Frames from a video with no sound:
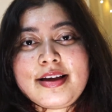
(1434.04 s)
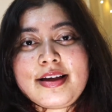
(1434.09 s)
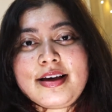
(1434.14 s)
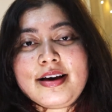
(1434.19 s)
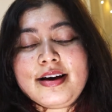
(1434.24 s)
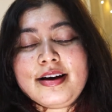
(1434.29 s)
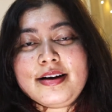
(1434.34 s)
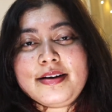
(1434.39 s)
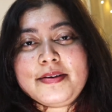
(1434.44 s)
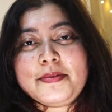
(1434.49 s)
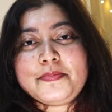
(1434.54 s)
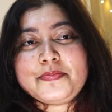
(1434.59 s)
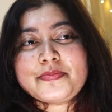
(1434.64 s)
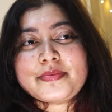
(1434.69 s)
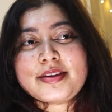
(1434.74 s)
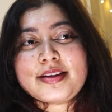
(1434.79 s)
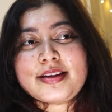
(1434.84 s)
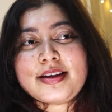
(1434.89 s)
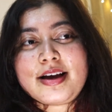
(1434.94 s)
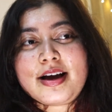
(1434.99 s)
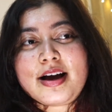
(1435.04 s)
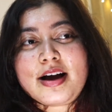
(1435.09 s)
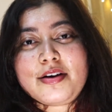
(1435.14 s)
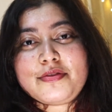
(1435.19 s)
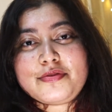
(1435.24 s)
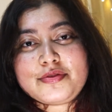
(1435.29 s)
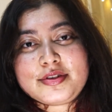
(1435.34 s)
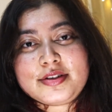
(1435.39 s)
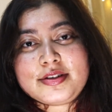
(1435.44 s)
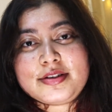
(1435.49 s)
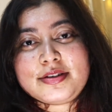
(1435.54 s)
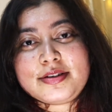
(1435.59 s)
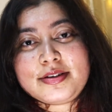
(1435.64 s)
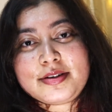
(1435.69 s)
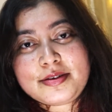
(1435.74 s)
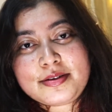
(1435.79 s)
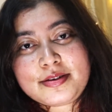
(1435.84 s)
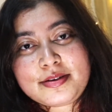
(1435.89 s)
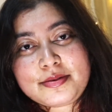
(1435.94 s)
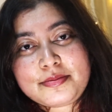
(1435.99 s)
after
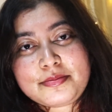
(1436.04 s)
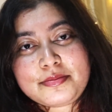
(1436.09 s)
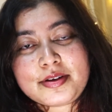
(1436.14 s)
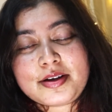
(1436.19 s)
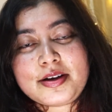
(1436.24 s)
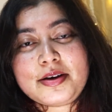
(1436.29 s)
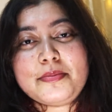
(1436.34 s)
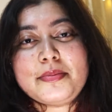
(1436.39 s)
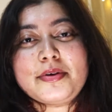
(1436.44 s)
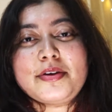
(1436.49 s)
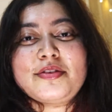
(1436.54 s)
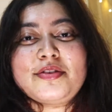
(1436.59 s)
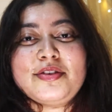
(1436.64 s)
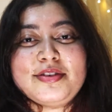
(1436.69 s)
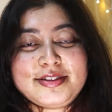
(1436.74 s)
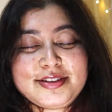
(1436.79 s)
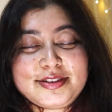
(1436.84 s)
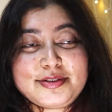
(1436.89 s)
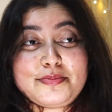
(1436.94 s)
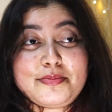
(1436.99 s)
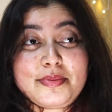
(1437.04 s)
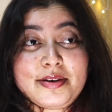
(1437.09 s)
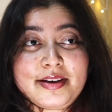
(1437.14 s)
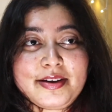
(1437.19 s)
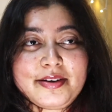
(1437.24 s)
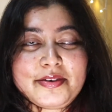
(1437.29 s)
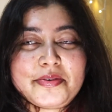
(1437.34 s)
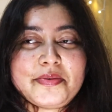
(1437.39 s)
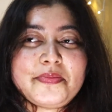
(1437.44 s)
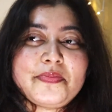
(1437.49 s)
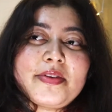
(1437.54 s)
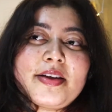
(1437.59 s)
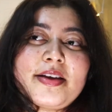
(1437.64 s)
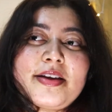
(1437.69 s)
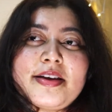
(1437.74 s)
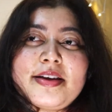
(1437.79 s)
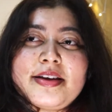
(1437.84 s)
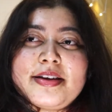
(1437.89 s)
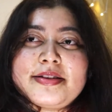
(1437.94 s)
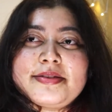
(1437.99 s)
becoming a contest player.
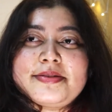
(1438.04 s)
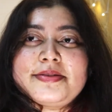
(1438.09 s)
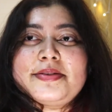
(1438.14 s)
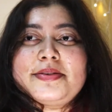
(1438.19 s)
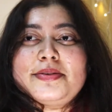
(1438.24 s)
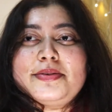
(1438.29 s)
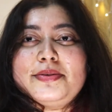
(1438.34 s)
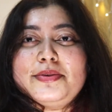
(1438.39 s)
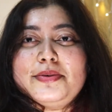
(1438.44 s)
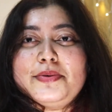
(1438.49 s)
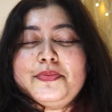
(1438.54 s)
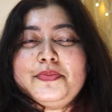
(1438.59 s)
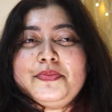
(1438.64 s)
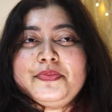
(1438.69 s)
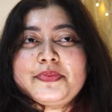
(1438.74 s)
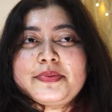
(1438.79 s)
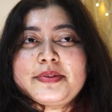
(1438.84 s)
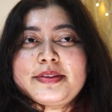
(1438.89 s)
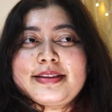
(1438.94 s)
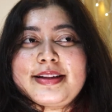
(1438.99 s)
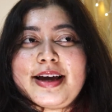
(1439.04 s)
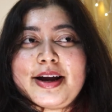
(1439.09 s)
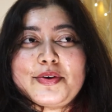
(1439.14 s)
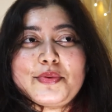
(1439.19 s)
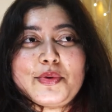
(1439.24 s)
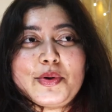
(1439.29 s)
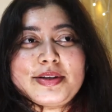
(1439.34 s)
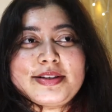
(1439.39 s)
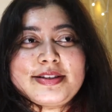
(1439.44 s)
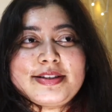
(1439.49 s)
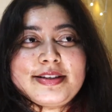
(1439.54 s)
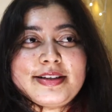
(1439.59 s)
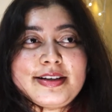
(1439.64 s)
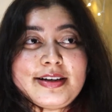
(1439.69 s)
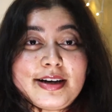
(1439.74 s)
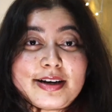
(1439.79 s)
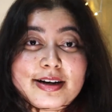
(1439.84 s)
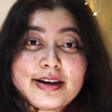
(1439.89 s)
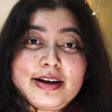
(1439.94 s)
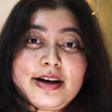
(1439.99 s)
So that was
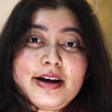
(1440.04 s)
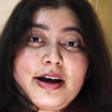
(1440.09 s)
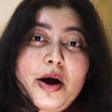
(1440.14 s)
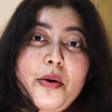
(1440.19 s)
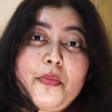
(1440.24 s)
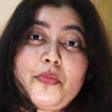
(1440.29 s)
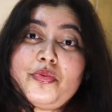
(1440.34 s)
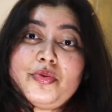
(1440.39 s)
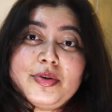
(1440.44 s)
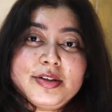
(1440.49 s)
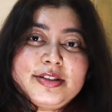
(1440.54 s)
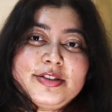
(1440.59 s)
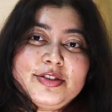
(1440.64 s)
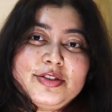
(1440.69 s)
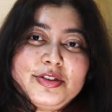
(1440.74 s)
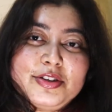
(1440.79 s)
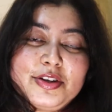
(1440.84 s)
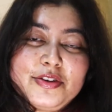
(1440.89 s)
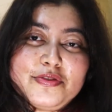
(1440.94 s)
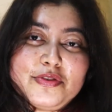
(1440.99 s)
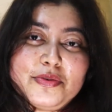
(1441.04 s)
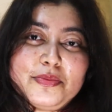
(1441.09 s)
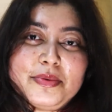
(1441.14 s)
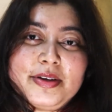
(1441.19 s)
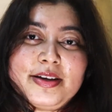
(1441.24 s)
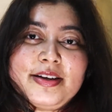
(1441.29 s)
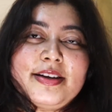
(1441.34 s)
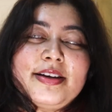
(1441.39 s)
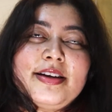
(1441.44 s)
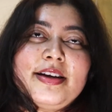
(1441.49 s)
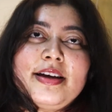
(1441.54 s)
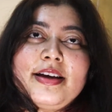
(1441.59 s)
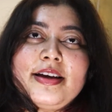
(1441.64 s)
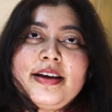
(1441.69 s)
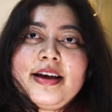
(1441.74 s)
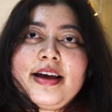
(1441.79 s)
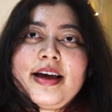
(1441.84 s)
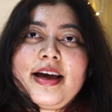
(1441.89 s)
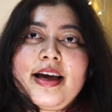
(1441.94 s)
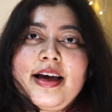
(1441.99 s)
a upward journey for me,
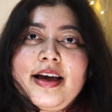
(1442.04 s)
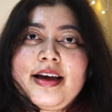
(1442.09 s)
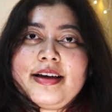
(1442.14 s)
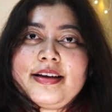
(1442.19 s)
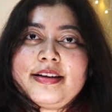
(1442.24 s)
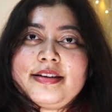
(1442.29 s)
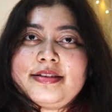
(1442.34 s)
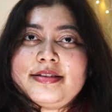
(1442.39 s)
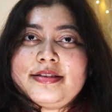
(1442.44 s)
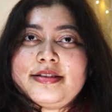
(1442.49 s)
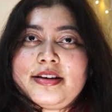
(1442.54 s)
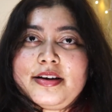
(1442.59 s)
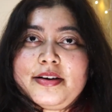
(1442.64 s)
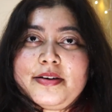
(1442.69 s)
and